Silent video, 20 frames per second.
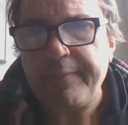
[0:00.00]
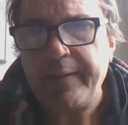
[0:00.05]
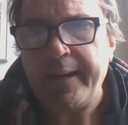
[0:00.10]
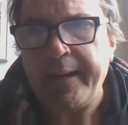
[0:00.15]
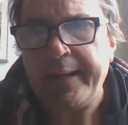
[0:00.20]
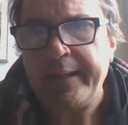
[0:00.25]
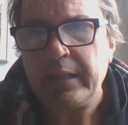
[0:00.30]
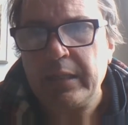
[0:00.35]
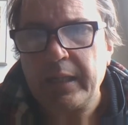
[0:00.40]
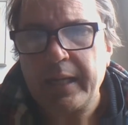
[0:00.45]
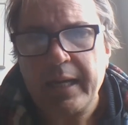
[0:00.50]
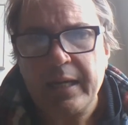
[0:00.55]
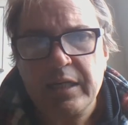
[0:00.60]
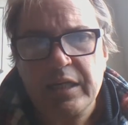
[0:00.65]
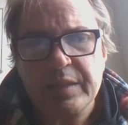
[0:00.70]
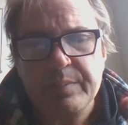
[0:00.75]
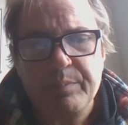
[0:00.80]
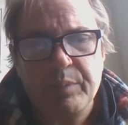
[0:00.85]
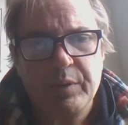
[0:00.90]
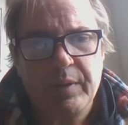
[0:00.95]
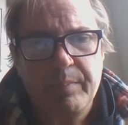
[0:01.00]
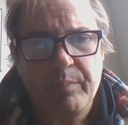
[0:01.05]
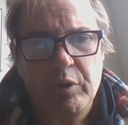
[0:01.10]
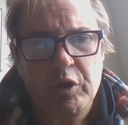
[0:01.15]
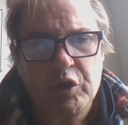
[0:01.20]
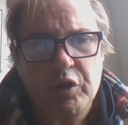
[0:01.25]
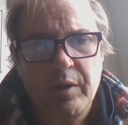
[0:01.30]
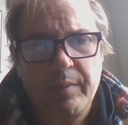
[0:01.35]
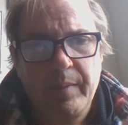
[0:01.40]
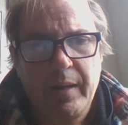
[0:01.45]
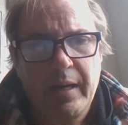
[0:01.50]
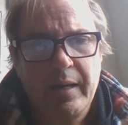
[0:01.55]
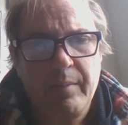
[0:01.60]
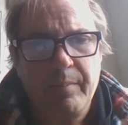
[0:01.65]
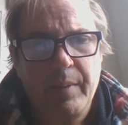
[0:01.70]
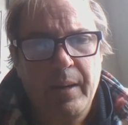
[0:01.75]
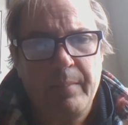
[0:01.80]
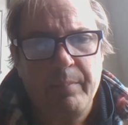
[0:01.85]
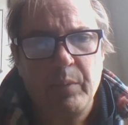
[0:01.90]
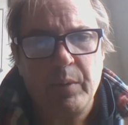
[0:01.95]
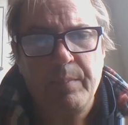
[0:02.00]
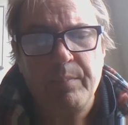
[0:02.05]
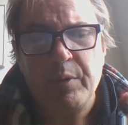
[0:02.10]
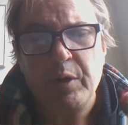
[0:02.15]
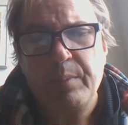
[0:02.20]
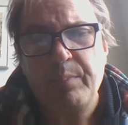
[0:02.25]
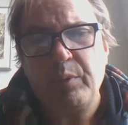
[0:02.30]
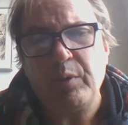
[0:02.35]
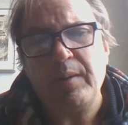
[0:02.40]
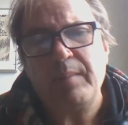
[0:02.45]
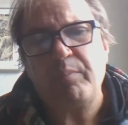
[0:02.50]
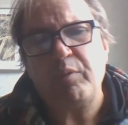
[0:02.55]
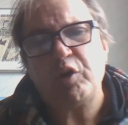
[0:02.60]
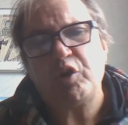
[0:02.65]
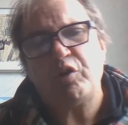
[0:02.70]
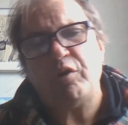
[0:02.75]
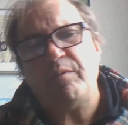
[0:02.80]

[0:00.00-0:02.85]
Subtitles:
And again, just put the pressure, and when you're putting the pressure